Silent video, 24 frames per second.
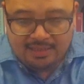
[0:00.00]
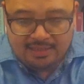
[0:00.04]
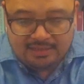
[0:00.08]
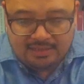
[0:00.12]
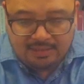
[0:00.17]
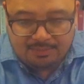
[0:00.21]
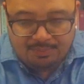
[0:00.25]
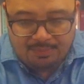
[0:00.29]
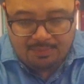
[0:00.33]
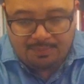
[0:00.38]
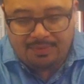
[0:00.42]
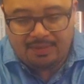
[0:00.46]

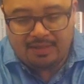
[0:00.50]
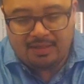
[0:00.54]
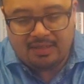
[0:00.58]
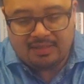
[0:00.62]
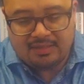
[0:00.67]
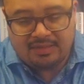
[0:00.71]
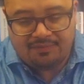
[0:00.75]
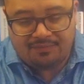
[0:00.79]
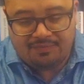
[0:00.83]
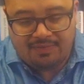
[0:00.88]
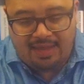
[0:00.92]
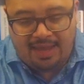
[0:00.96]
simply
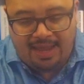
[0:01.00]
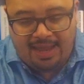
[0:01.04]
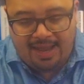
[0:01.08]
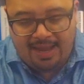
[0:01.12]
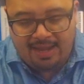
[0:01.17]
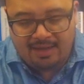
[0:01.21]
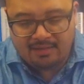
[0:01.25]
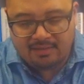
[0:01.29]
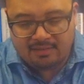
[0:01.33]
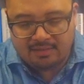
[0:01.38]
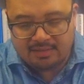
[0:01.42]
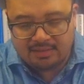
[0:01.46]
because if the
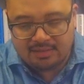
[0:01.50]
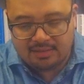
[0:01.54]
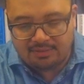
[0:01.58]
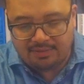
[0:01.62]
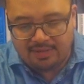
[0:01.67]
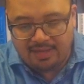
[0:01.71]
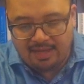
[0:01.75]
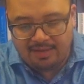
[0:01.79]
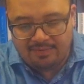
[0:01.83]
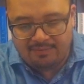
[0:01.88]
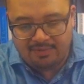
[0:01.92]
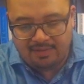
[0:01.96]
handle's
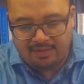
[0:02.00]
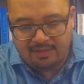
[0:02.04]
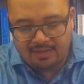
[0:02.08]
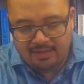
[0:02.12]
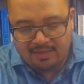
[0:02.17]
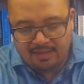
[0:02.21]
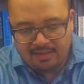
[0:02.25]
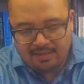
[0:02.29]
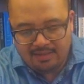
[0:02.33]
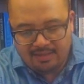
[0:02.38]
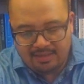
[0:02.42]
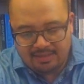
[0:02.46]
so heavy,
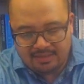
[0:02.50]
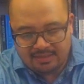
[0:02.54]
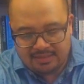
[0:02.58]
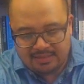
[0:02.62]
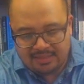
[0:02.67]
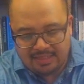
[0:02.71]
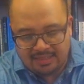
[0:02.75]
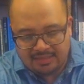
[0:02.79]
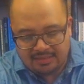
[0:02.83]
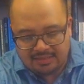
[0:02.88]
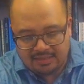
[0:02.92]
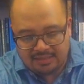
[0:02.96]

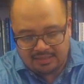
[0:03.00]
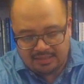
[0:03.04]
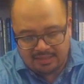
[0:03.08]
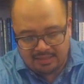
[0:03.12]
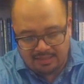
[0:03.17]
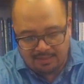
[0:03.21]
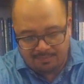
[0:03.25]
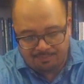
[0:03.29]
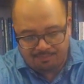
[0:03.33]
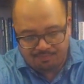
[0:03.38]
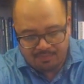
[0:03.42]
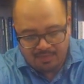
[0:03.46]
things tend to
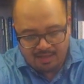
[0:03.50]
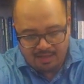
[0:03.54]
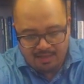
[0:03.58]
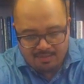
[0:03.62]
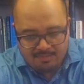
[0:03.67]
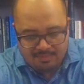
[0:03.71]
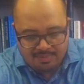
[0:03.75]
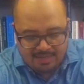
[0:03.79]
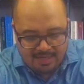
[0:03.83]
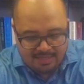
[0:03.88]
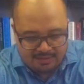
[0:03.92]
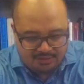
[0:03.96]
tip.
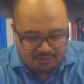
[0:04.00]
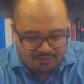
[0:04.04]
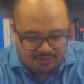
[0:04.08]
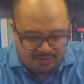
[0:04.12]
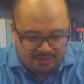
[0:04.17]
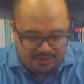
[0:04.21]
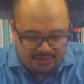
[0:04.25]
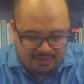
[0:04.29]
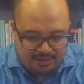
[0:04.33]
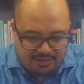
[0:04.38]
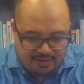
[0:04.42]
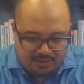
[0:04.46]
But as you
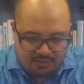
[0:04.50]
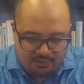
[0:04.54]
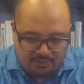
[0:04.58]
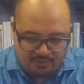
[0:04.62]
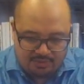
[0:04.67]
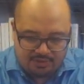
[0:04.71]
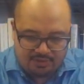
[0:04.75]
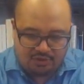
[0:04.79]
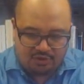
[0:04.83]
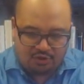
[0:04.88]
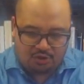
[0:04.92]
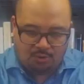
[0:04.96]
can see, this
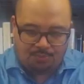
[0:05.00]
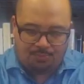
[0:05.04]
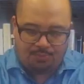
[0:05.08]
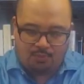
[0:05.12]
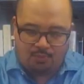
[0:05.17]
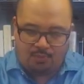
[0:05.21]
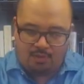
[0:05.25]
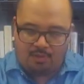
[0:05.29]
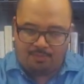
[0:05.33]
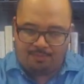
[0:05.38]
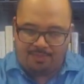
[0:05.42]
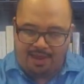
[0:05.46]
one is
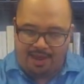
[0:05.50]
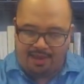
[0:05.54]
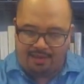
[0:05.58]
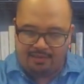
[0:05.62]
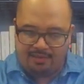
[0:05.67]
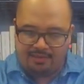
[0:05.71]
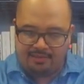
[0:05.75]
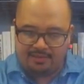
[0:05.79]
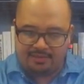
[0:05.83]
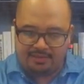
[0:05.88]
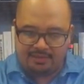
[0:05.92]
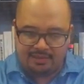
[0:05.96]
super well
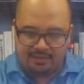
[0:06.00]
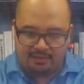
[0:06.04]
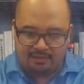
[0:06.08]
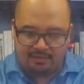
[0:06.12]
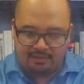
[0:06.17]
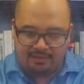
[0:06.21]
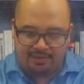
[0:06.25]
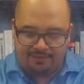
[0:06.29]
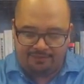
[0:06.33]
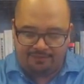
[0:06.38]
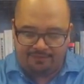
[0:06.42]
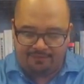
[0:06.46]
balanced.
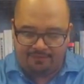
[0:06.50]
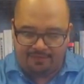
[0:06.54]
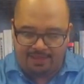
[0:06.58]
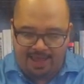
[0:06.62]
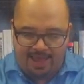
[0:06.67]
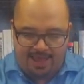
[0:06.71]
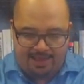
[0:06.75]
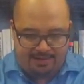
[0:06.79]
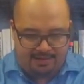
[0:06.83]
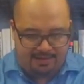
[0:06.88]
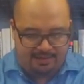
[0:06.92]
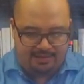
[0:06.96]
It'll lay
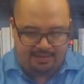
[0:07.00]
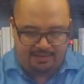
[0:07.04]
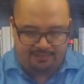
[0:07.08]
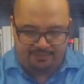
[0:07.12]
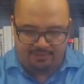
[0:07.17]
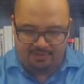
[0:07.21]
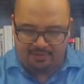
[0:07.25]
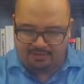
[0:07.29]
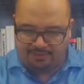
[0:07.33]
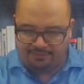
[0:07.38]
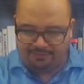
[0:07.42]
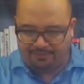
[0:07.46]
flat and
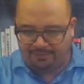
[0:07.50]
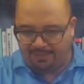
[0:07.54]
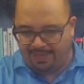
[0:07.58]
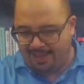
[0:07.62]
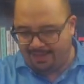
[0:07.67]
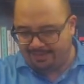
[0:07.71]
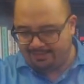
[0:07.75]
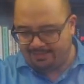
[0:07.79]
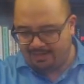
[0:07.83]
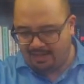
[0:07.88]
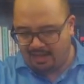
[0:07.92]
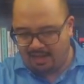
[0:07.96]
even on a
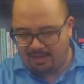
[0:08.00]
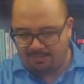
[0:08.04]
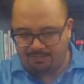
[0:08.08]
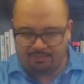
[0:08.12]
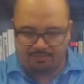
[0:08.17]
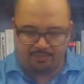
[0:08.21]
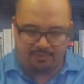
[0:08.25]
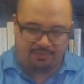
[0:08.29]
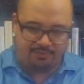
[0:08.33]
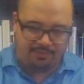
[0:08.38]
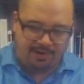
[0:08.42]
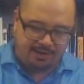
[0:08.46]
flat top
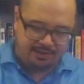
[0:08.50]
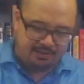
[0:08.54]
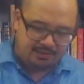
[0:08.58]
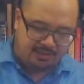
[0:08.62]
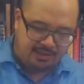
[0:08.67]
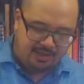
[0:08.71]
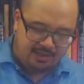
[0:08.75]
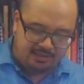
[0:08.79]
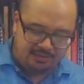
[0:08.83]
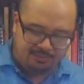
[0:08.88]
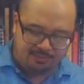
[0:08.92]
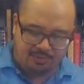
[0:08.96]
or the right
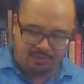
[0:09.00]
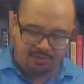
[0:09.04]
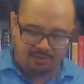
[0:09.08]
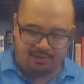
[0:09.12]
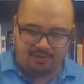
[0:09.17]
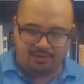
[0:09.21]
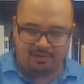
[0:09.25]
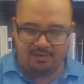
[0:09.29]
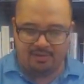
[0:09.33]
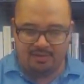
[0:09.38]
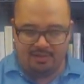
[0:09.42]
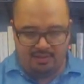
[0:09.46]
size
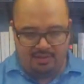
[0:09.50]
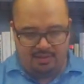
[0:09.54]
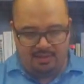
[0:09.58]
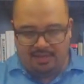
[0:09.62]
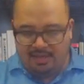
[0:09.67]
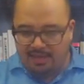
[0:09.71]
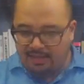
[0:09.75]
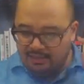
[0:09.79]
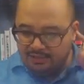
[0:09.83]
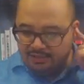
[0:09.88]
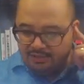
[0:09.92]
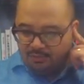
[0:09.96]
burner,
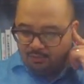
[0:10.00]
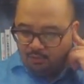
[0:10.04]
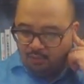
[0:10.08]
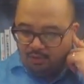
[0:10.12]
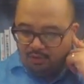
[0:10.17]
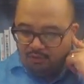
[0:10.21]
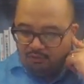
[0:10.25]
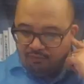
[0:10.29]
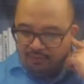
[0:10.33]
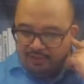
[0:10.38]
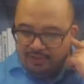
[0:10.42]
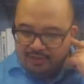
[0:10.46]
and it should
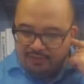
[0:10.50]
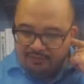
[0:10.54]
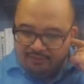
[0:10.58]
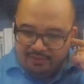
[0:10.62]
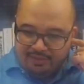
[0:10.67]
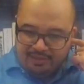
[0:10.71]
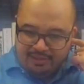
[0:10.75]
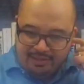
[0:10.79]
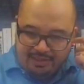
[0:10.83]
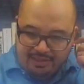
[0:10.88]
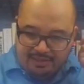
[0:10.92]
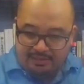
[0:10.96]
work
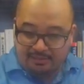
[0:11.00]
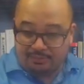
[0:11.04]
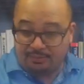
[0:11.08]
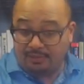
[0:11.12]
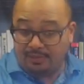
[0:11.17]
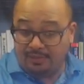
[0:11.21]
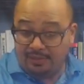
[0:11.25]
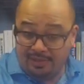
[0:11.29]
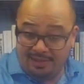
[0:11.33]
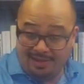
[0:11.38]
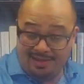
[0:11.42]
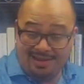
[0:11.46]
really
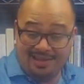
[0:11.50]
nicely.